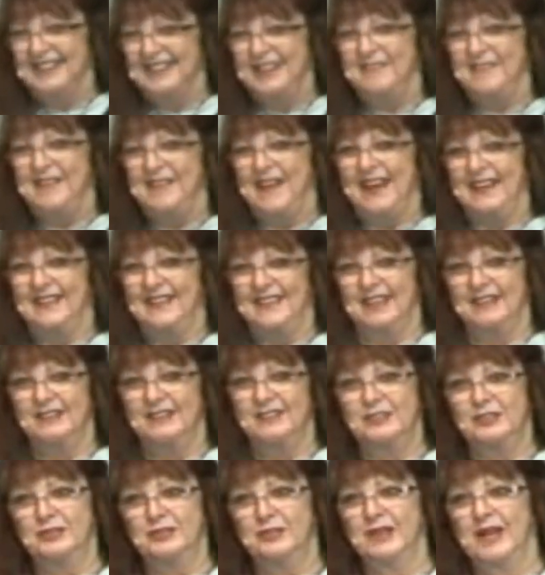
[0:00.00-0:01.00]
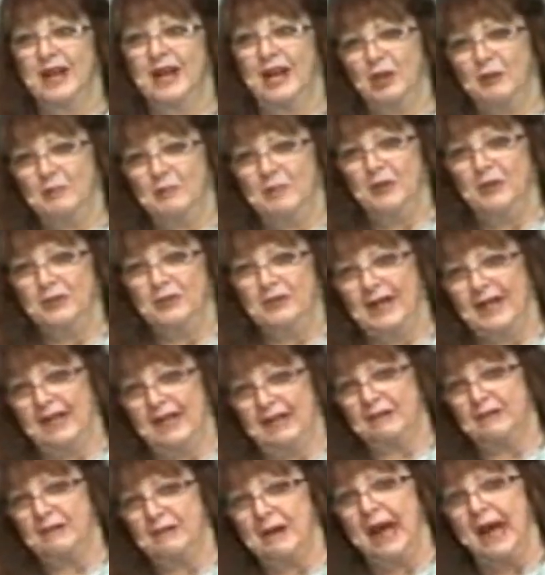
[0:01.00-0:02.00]
fact that Sue and I are both kind
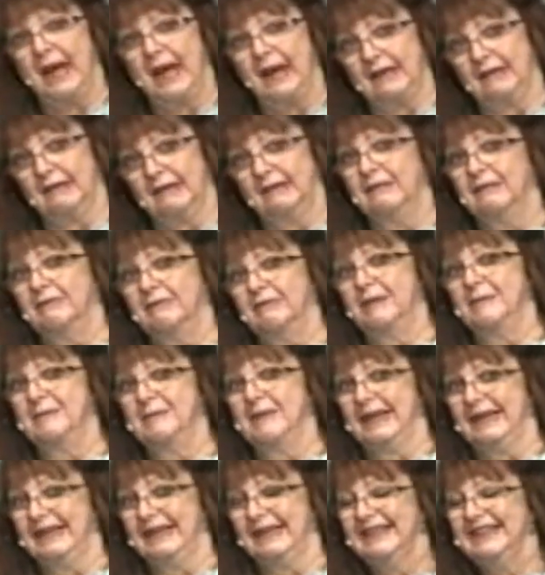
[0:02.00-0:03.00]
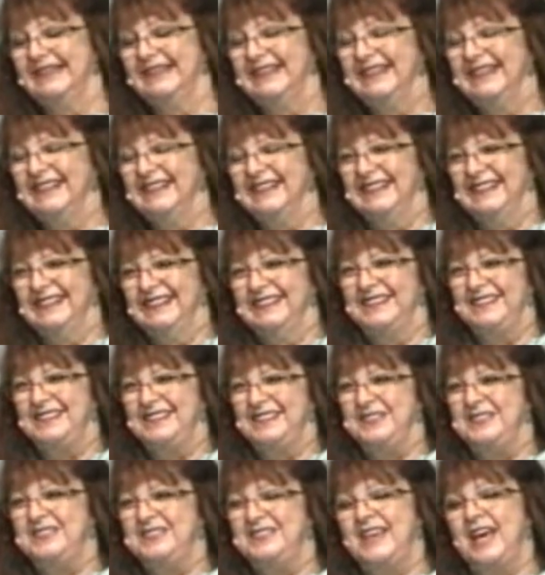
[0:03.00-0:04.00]
of radical women,
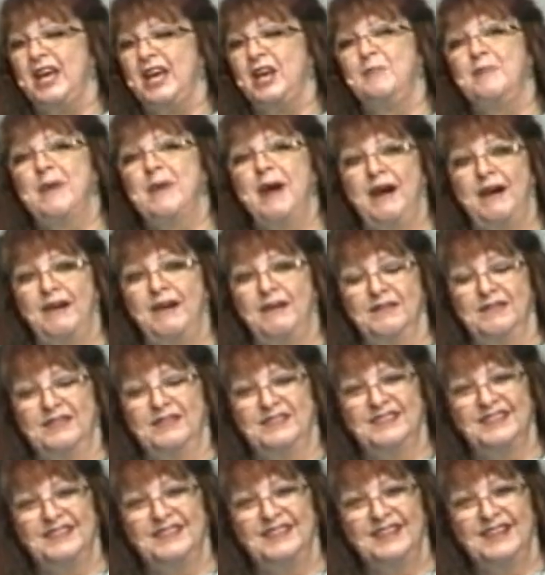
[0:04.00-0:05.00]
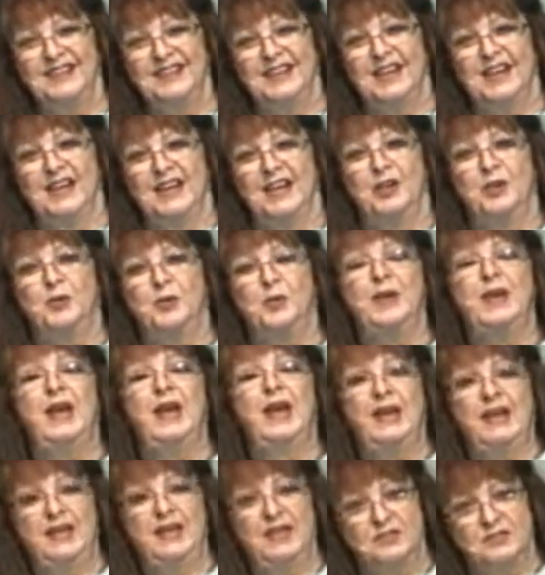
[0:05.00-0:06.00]
to set about
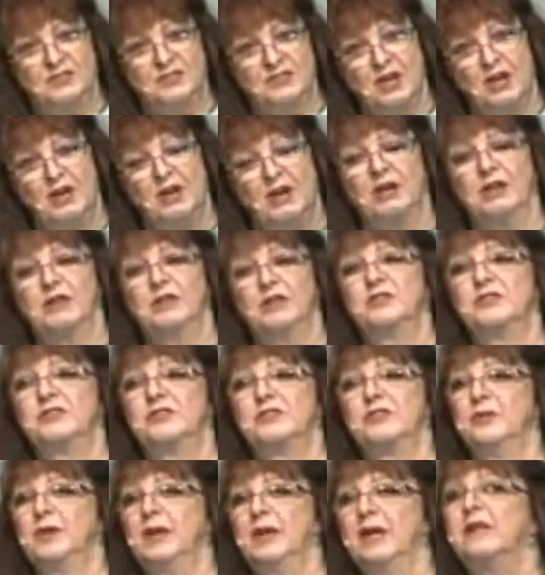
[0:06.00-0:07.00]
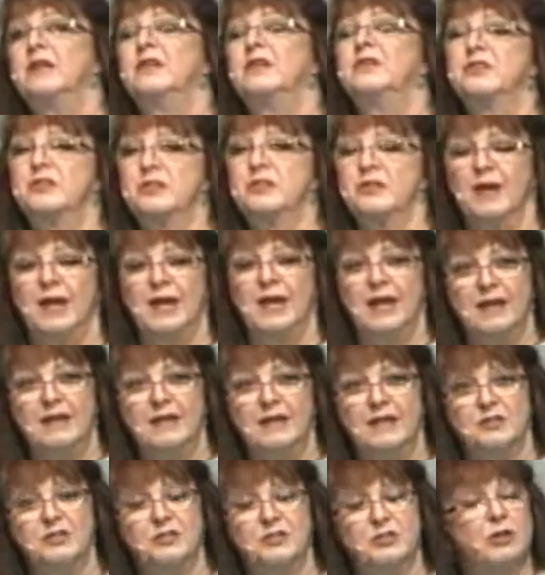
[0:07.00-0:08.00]
creating songs to illustrate
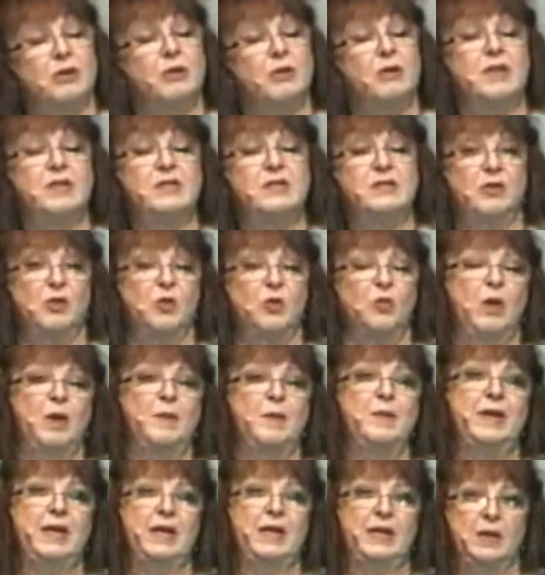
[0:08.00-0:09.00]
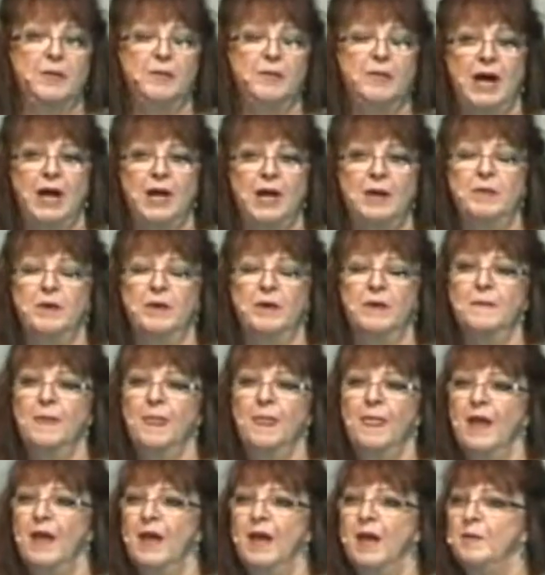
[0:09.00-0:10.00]
the stories of the women in the Bible,
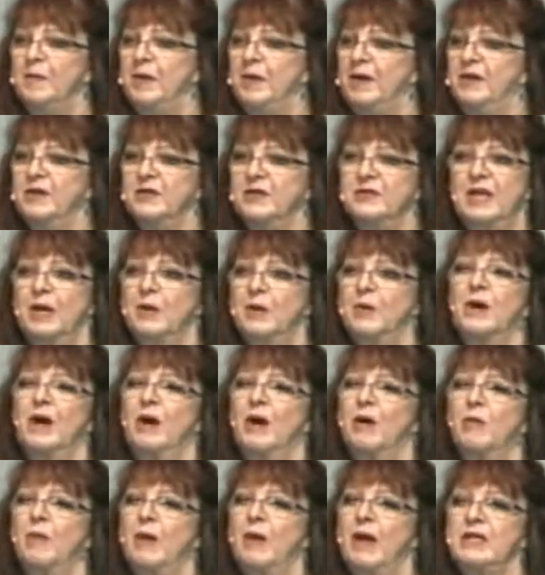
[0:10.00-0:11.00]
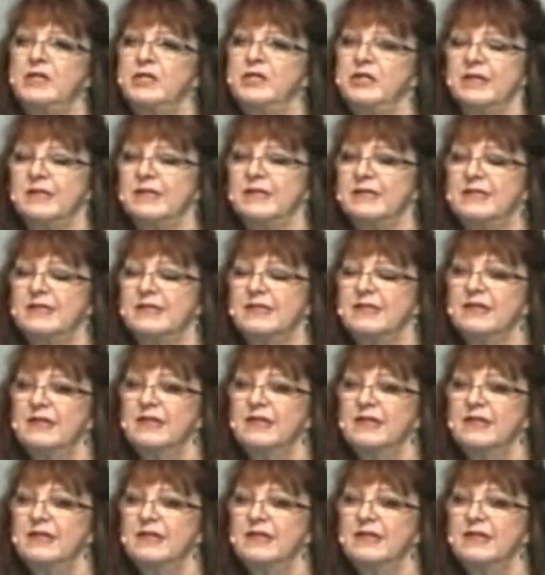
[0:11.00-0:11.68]
because they were outrageous.